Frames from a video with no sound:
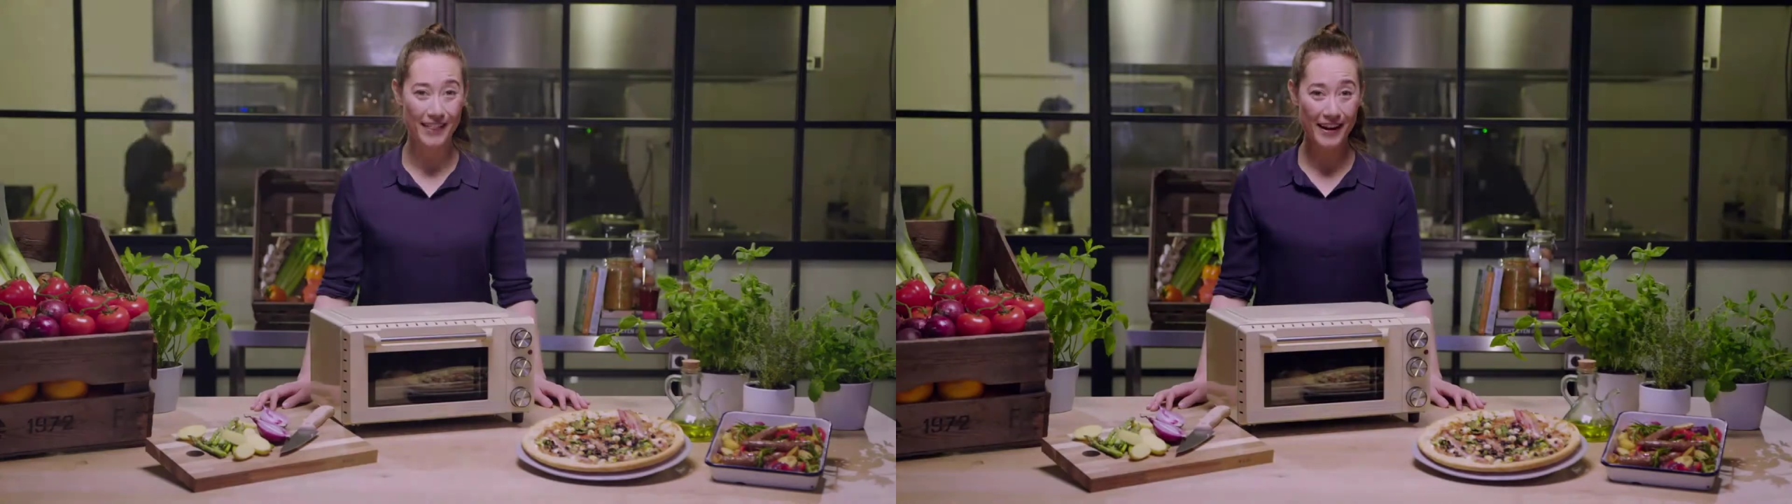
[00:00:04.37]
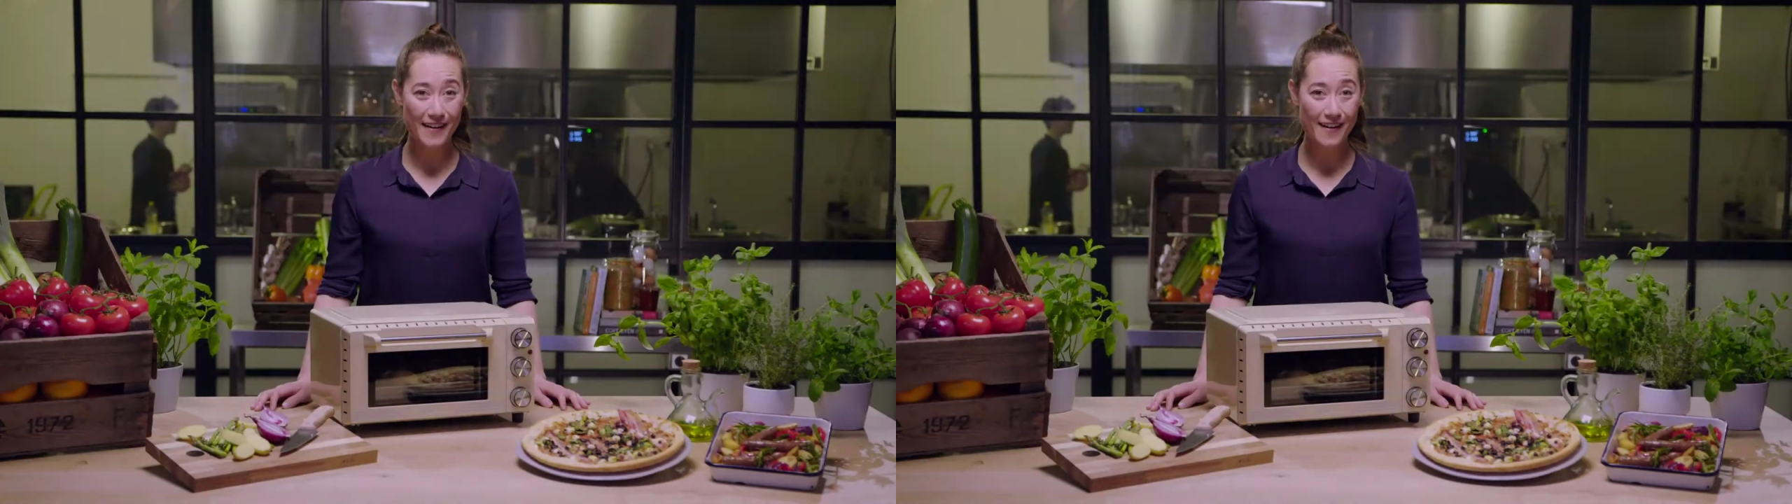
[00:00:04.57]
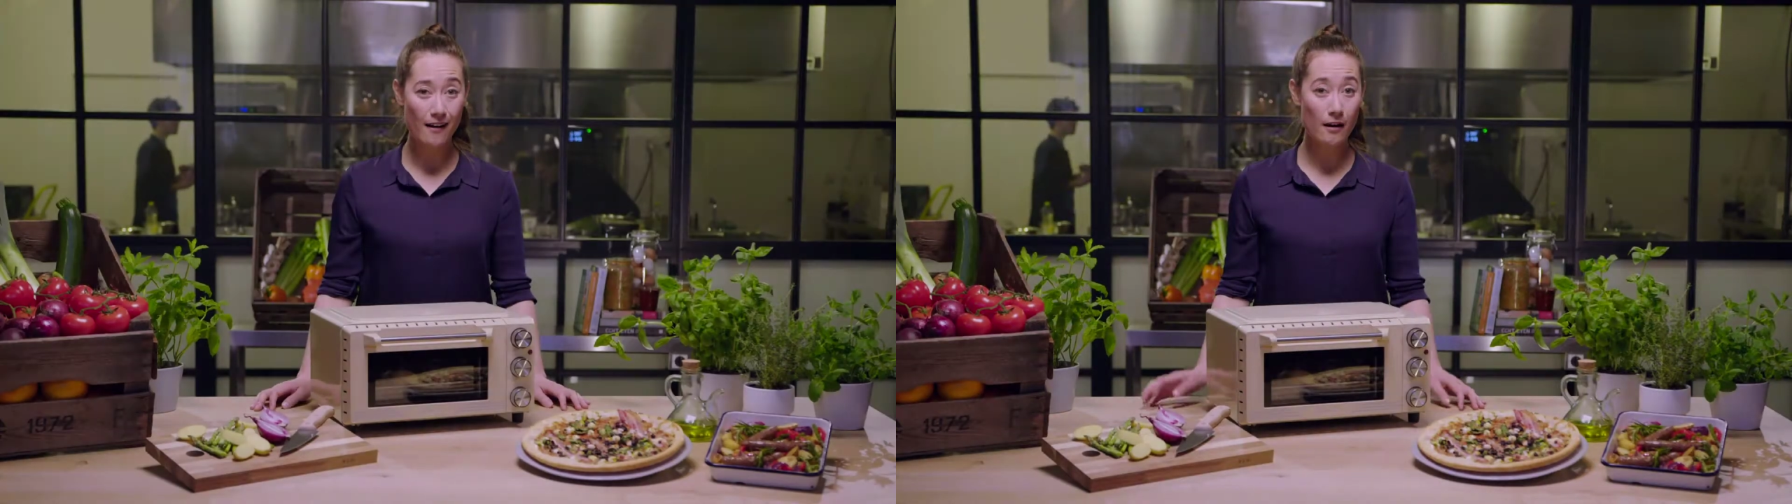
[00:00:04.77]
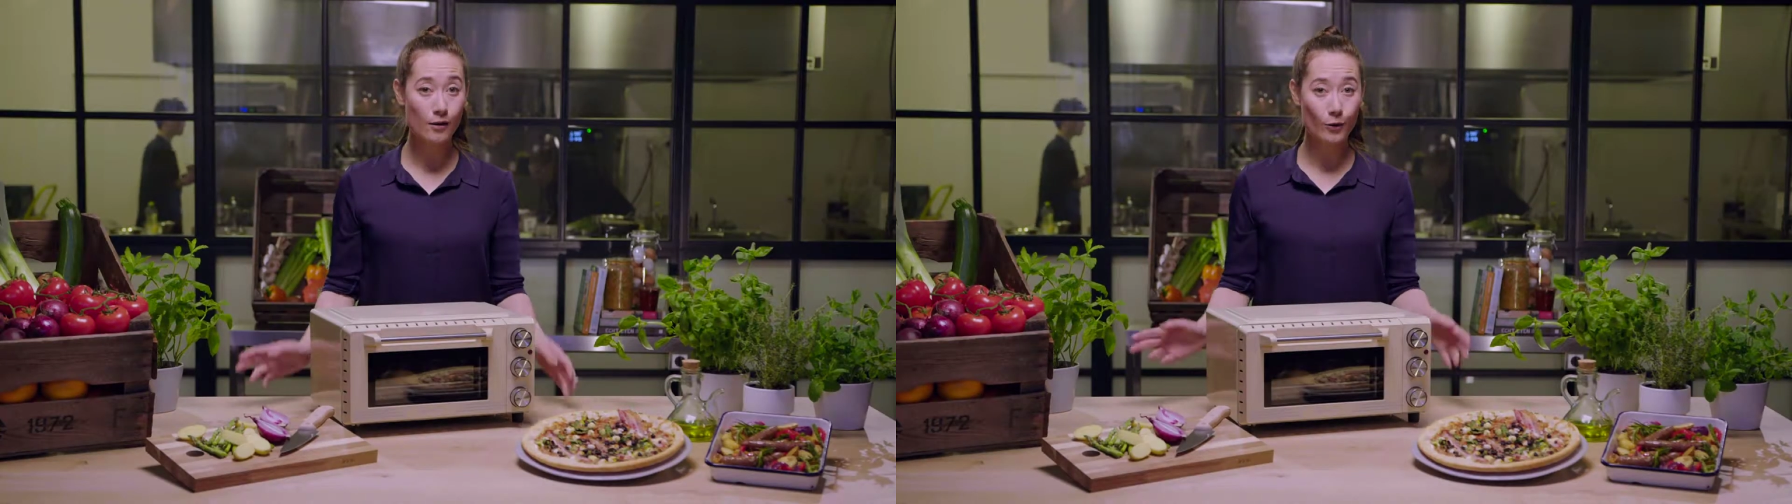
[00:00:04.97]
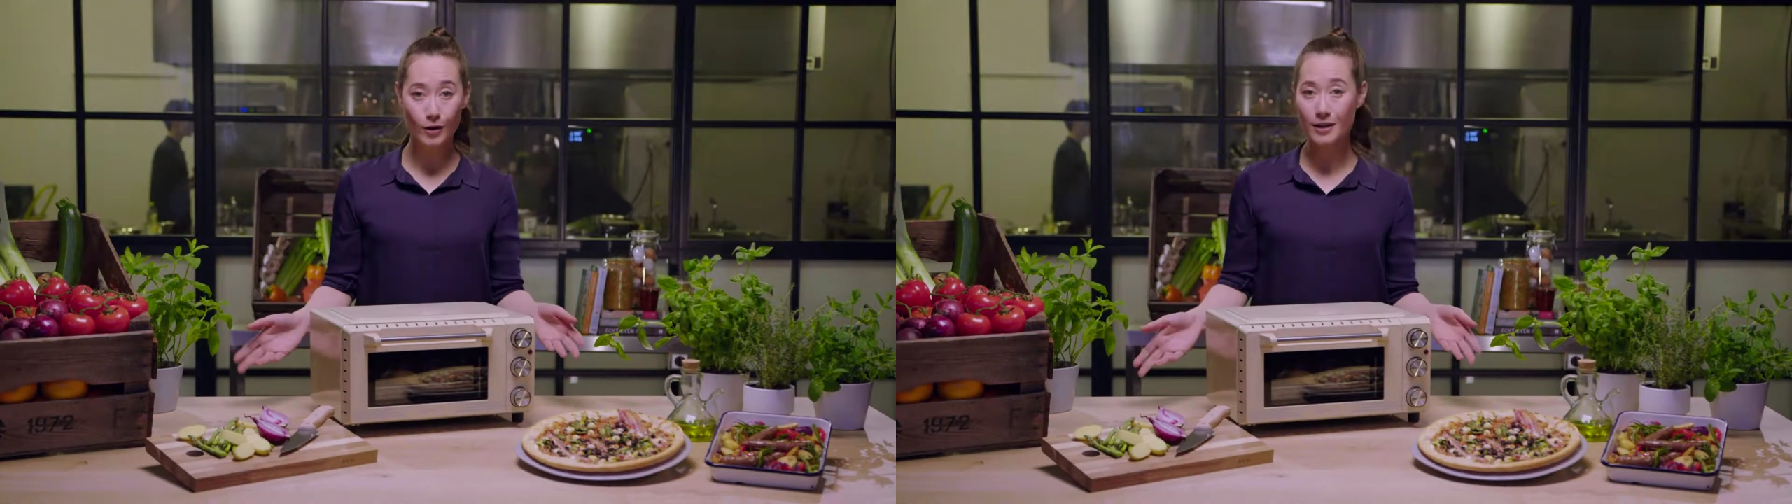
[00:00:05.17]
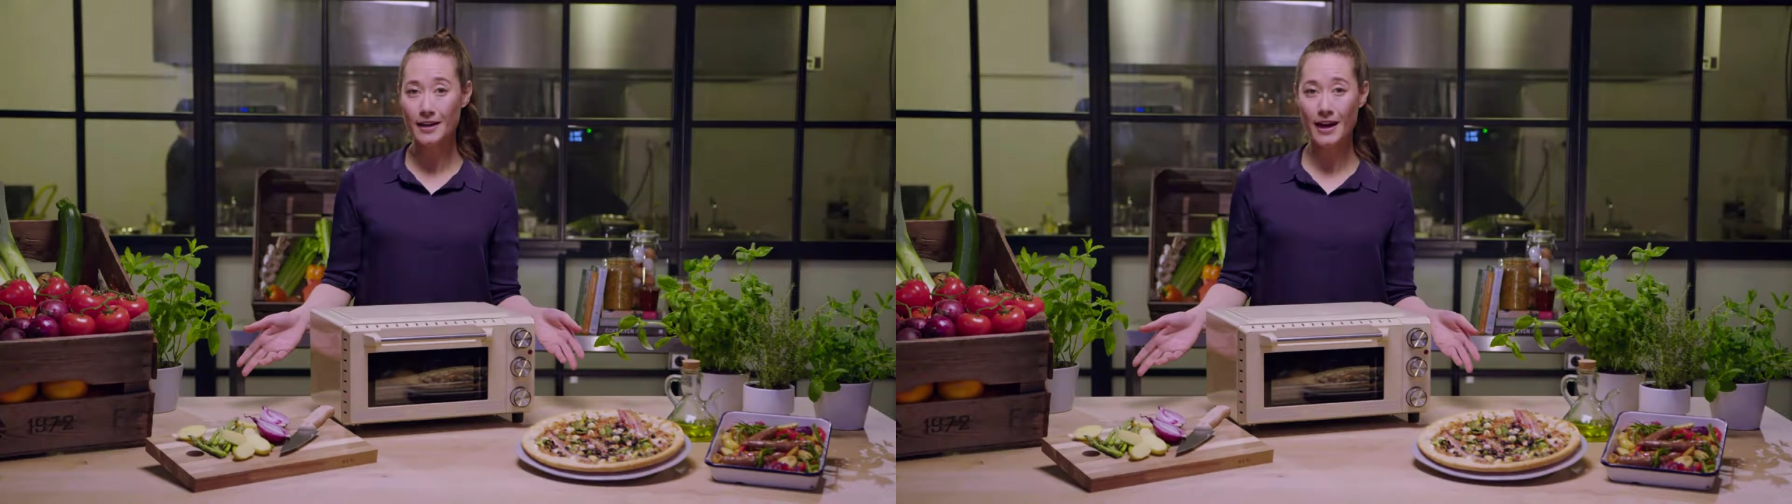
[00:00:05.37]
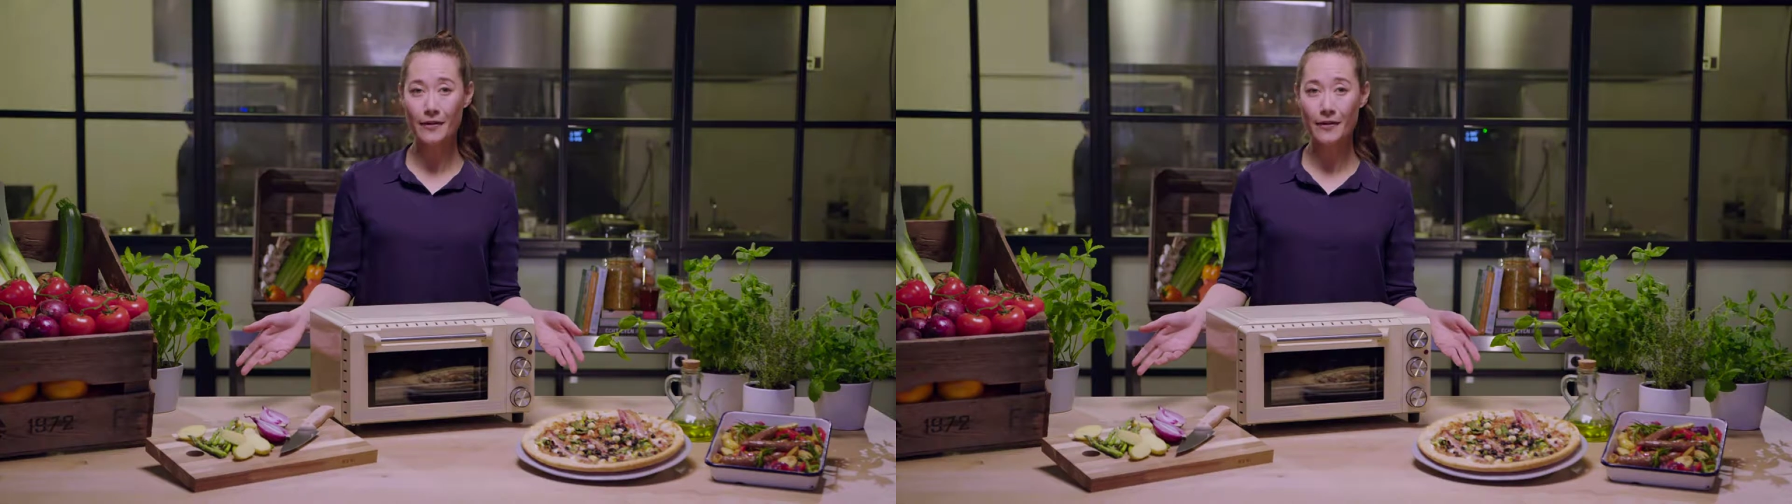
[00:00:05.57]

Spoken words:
There are ordinary